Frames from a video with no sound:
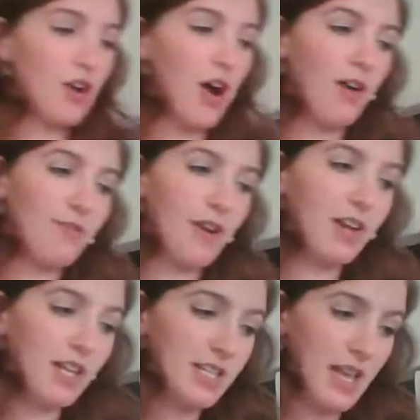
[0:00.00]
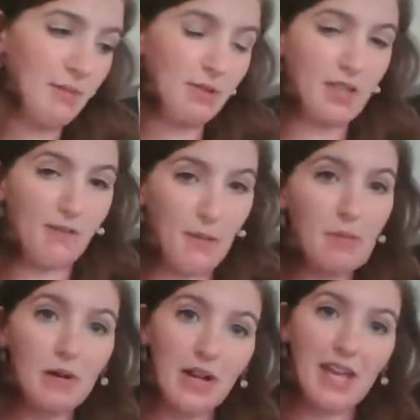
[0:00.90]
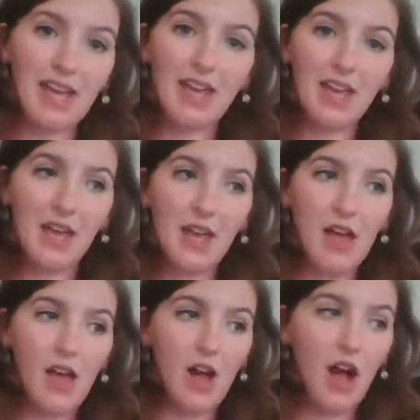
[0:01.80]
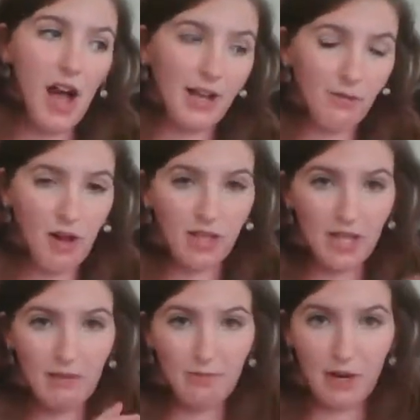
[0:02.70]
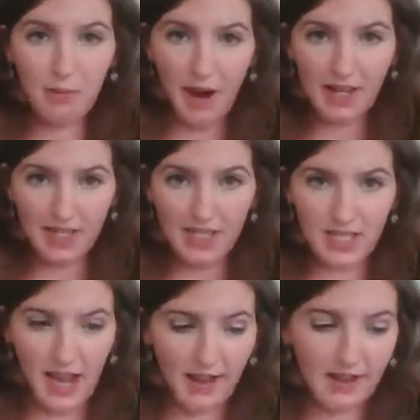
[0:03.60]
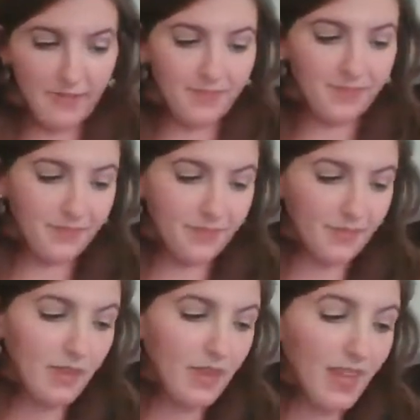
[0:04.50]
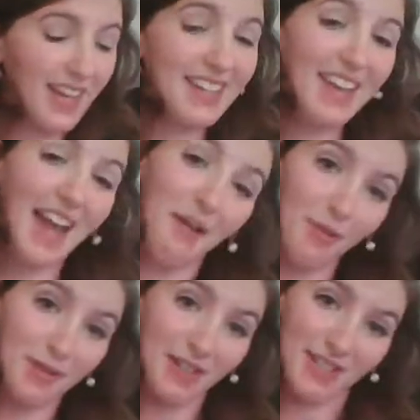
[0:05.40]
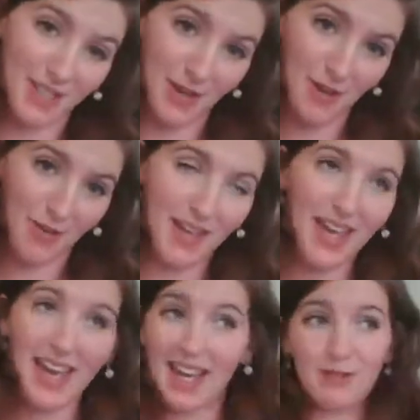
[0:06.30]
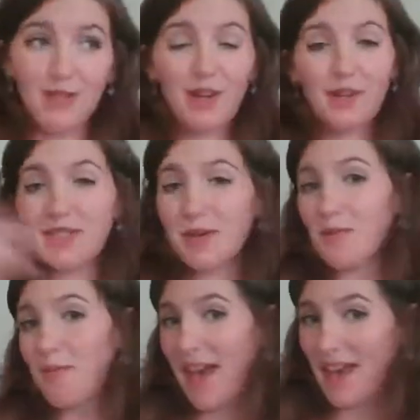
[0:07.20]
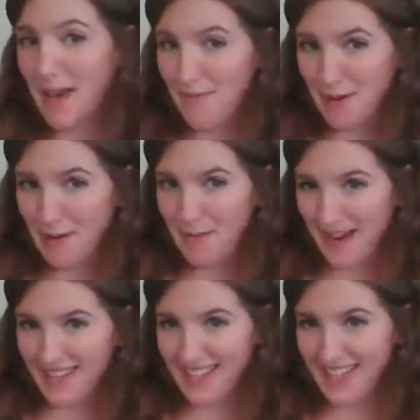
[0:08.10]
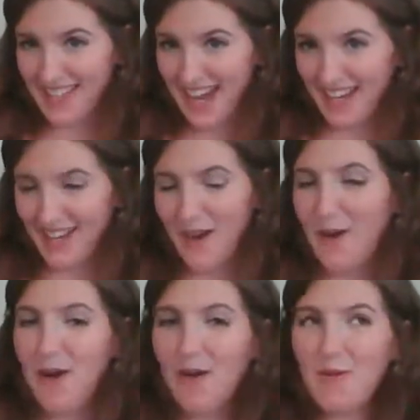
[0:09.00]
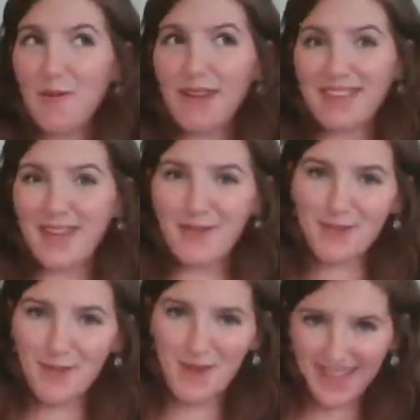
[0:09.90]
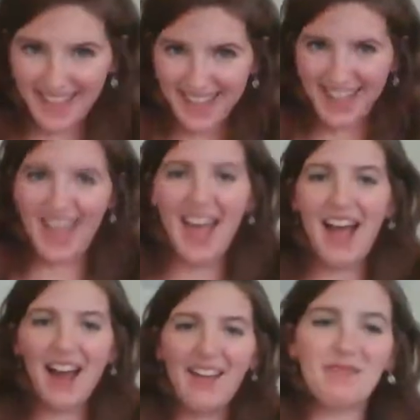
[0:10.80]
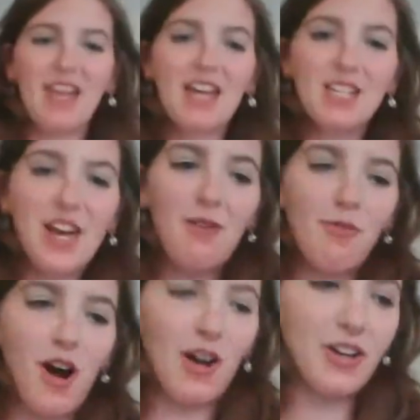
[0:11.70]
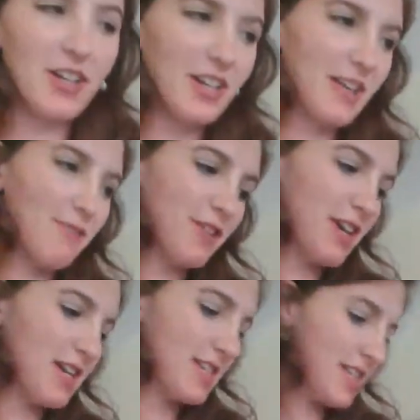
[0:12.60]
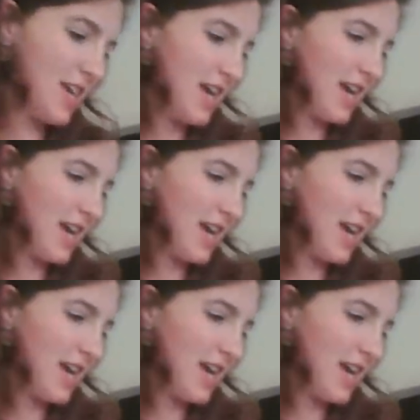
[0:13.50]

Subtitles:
are all very good examples of a high quality pre-practice snack. And now what we're going to do is we are going to make a pre-practice snack with Coach Corley. All right. So all you're going to need for this